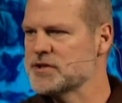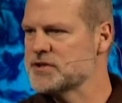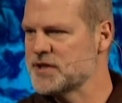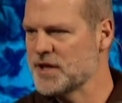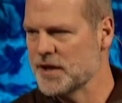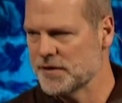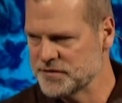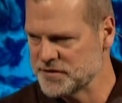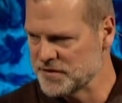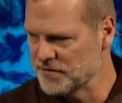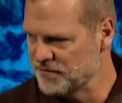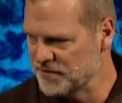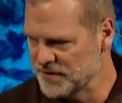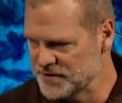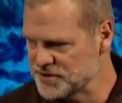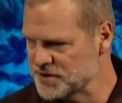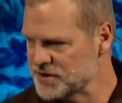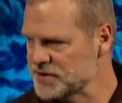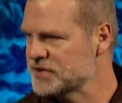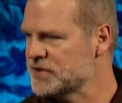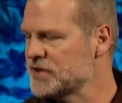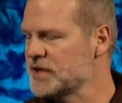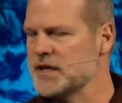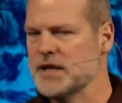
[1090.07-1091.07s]
and
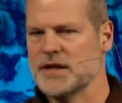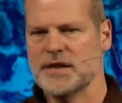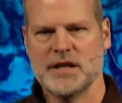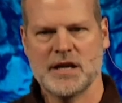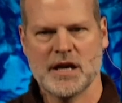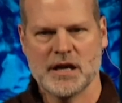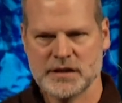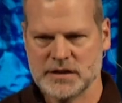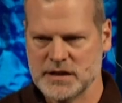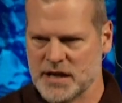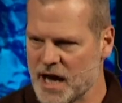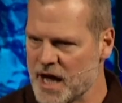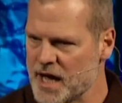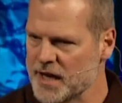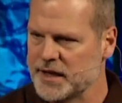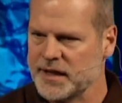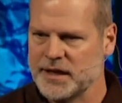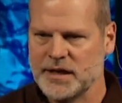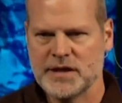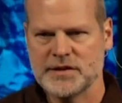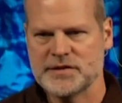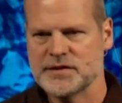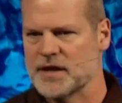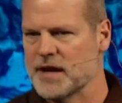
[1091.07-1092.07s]
self-sufficiency and the
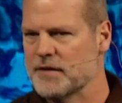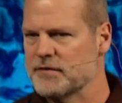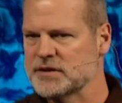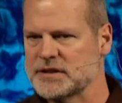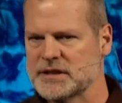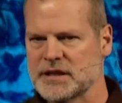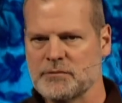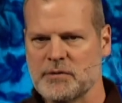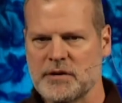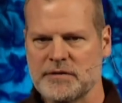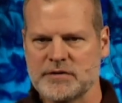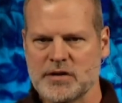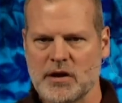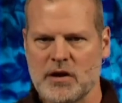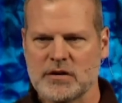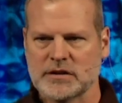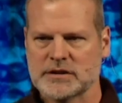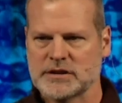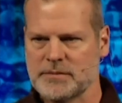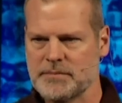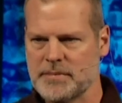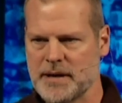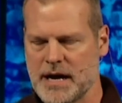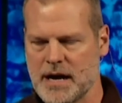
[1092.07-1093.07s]
ungodliness and everything we've
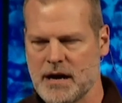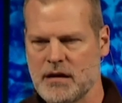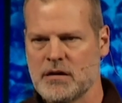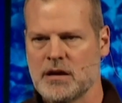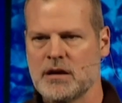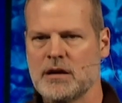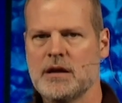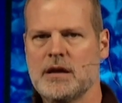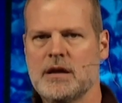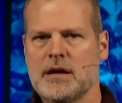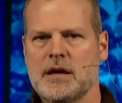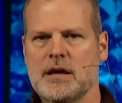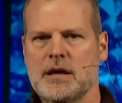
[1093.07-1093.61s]
talked about.